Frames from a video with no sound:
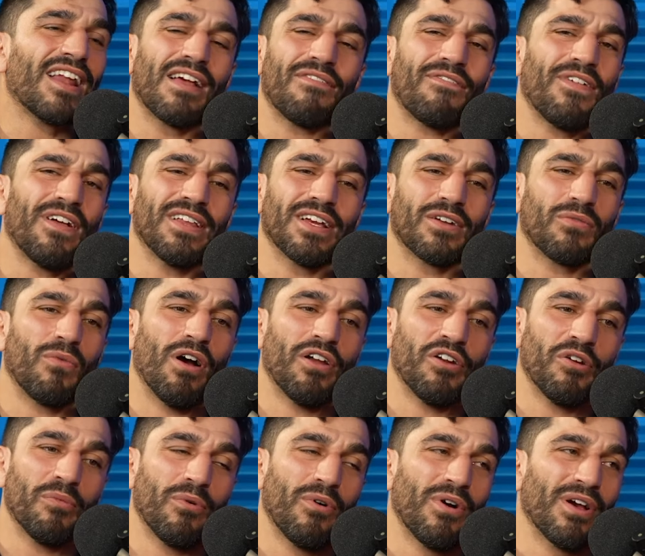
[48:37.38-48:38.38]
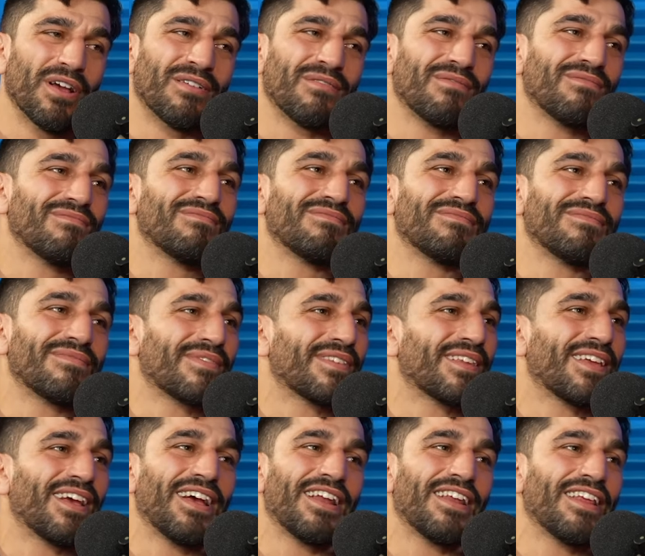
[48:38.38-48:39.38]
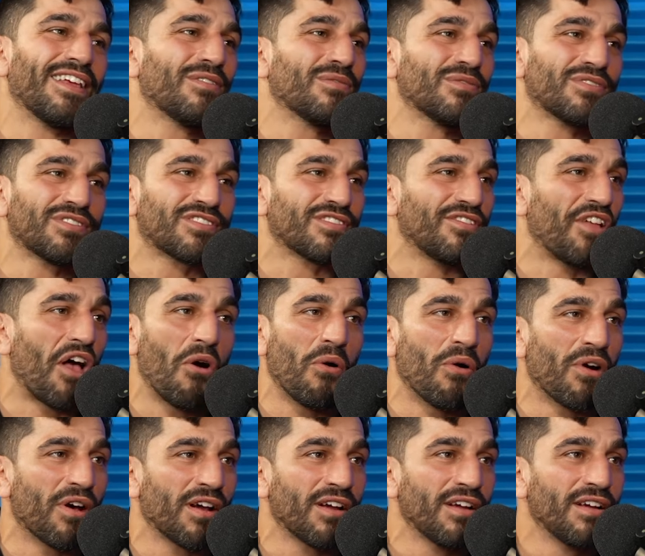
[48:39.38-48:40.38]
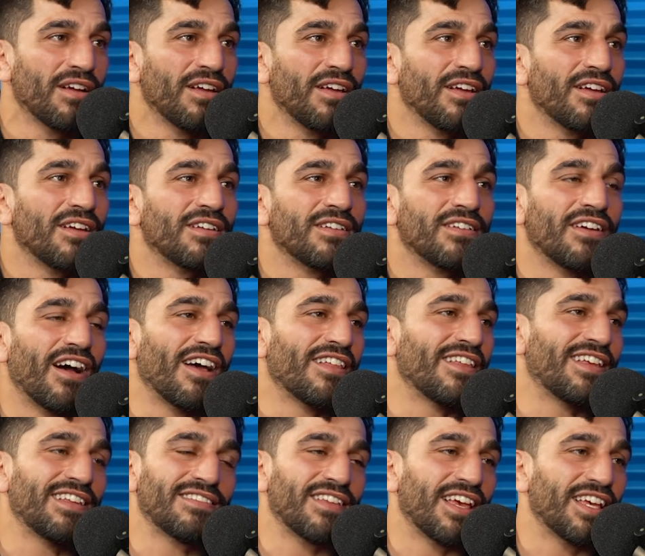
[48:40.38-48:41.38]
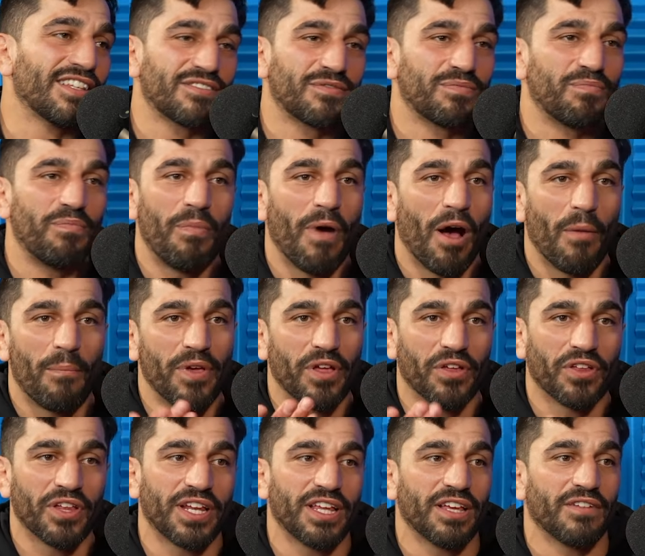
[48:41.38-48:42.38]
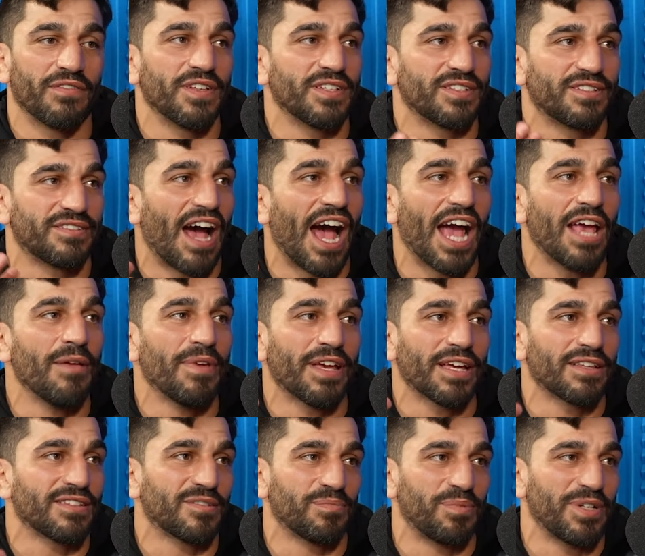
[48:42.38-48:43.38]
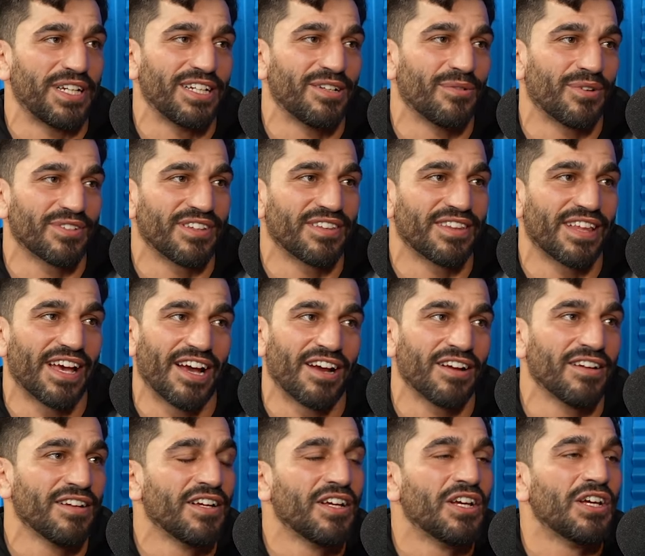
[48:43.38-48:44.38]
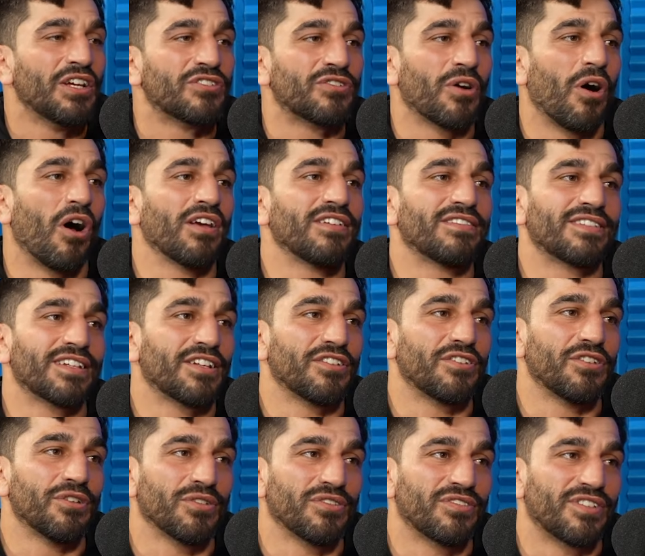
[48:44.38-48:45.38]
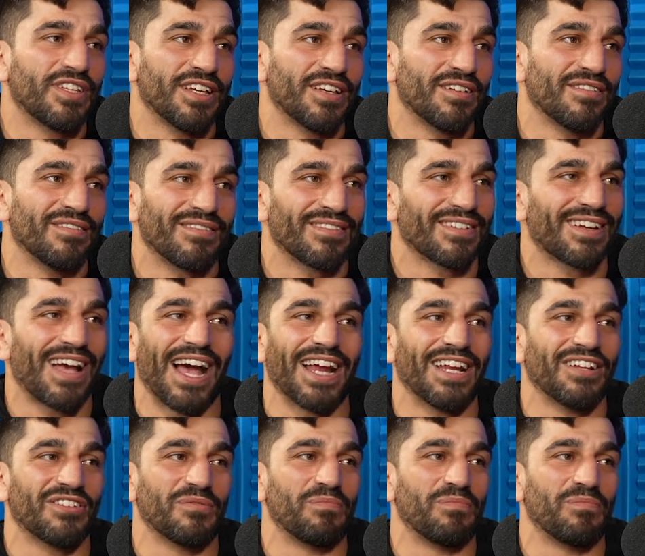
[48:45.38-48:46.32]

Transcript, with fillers: felt like Wonder Boy. He was slower. He's his ability of his timing and speed wasn't there. So all he's gonna do is get kind of just